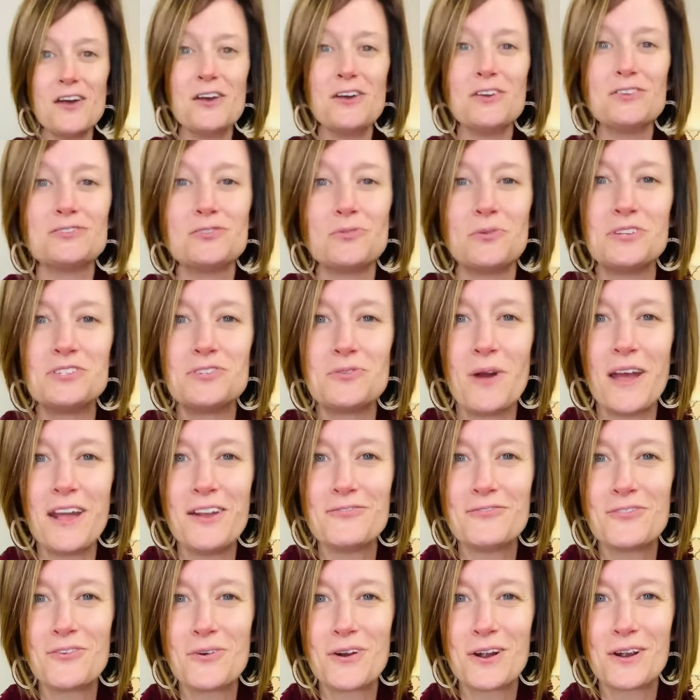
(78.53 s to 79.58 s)
So what you
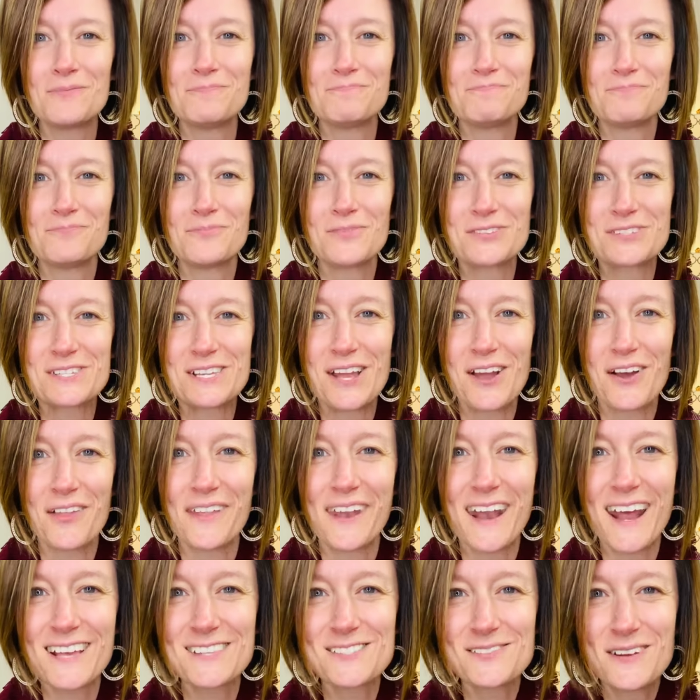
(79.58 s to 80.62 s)
waiting for? We'll see you on the
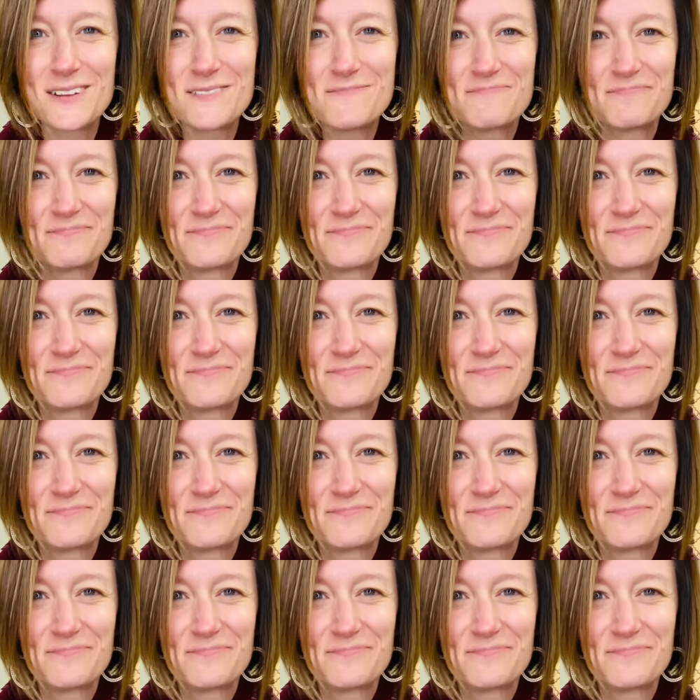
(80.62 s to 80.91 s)
next one.